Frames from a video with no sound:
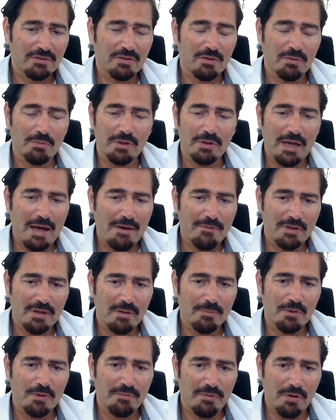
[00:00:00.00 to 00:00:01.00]
So we have a
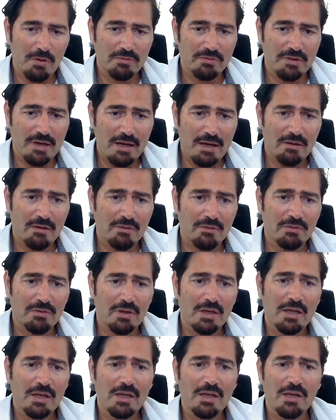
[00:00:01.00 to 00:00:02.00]
number of hotels
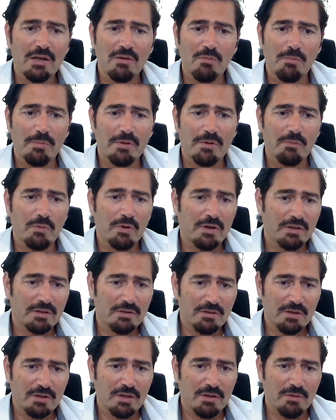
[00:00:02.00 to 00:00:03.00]
where,
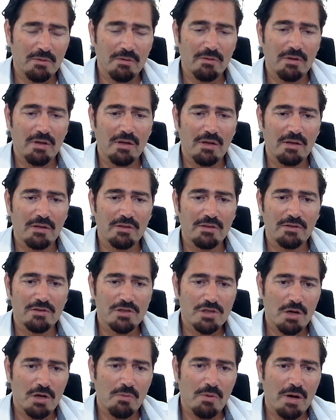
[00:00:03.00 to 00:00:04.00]
you know, you
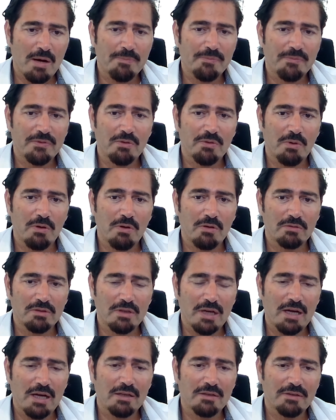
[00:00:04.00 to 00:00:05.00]
show up to a
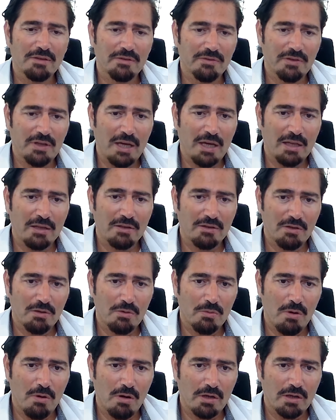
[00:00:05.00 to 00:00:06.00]
hotel, you scan the
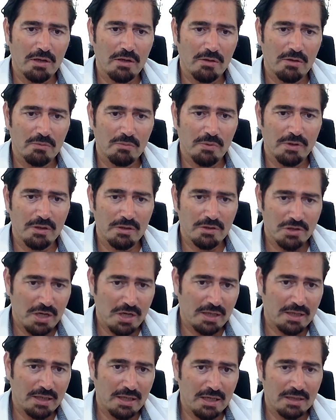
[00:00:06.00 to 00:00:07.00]
QR code when you
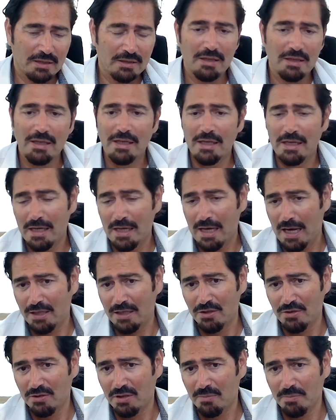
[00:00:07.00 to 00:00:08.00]
check in, and
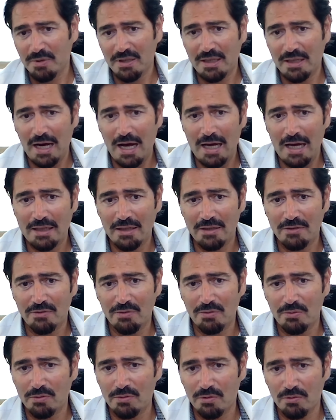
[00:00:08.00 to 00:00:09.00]
you could be guided
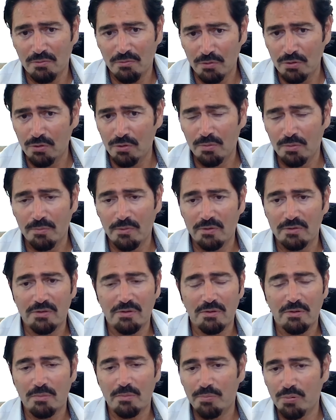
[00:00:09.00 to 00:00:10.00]
to your room or
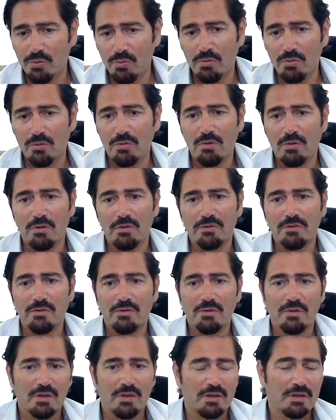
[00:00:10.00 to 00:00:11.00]
to the pool or
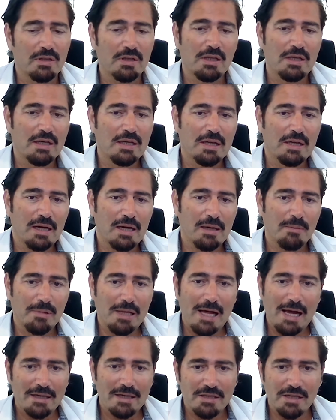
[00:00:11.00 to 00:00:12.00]
to the
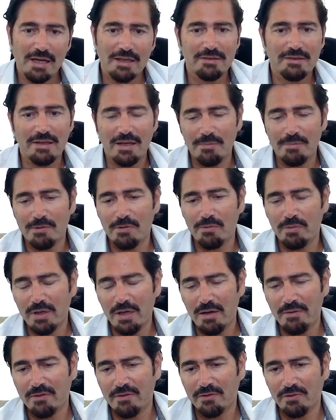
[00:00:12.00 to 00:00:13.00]
blackjack table,
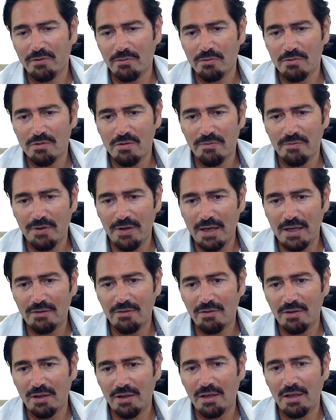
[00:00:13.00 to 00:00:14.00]
whatever suits your
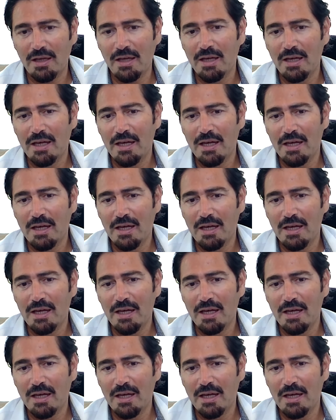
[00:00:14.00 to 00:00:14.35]
fancy.